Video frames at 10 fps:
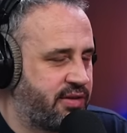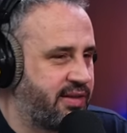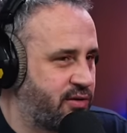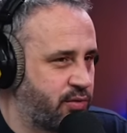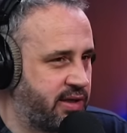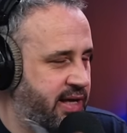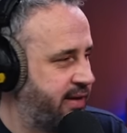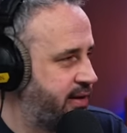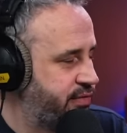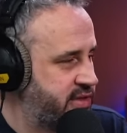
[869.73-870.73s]
I think that's one of the
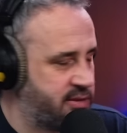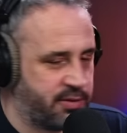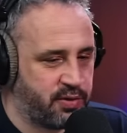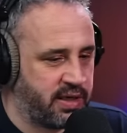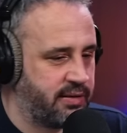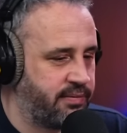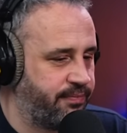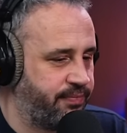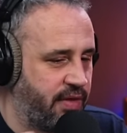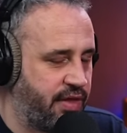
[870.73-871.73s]
key differences between
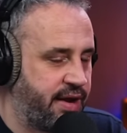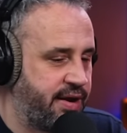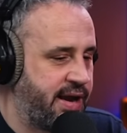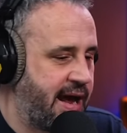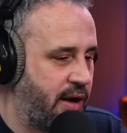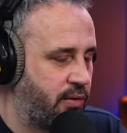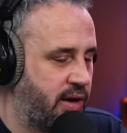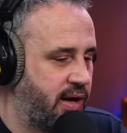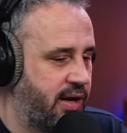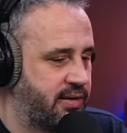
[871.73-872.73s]
then and now,
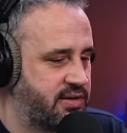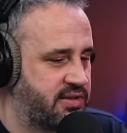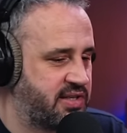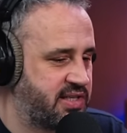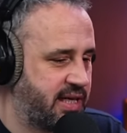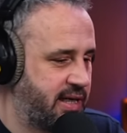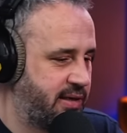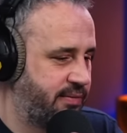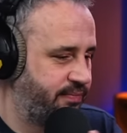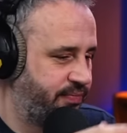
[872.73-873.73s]
and to
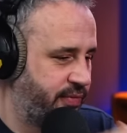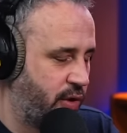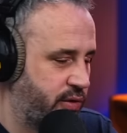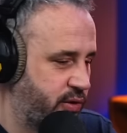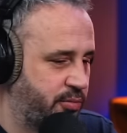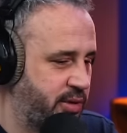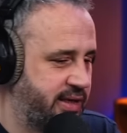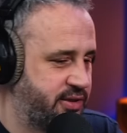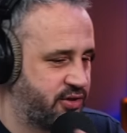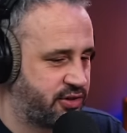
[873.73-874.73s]
see all the good
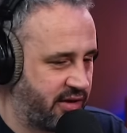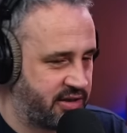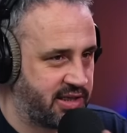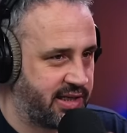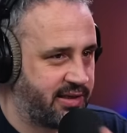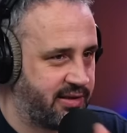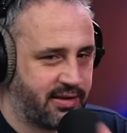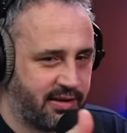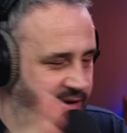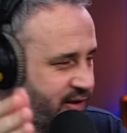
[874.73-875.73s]
players just gradually
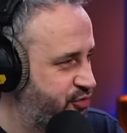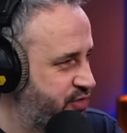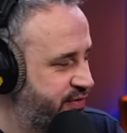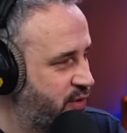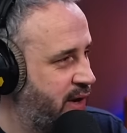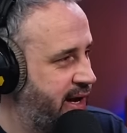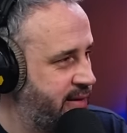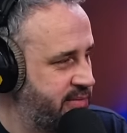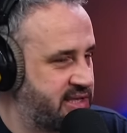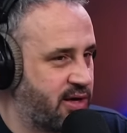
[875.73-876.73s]
drift away
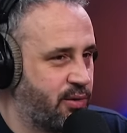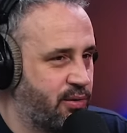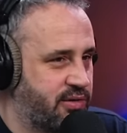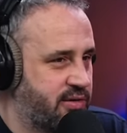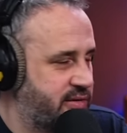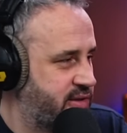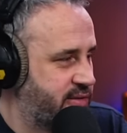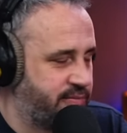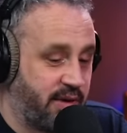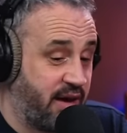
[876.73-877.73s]
and be sold to
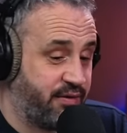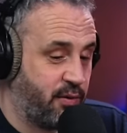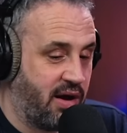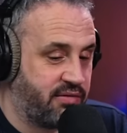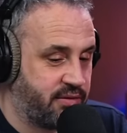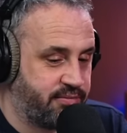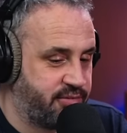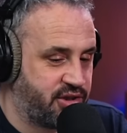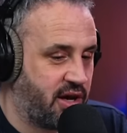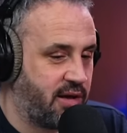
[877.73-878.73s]
pay for whatever
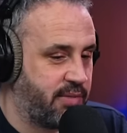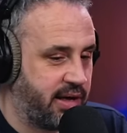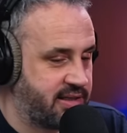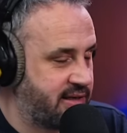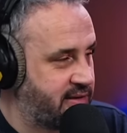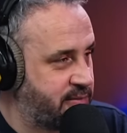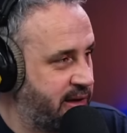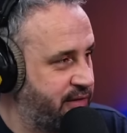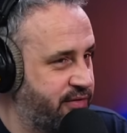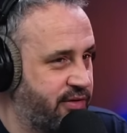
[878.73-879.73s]
shite Bates needed to
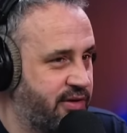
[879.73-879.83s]
pay for.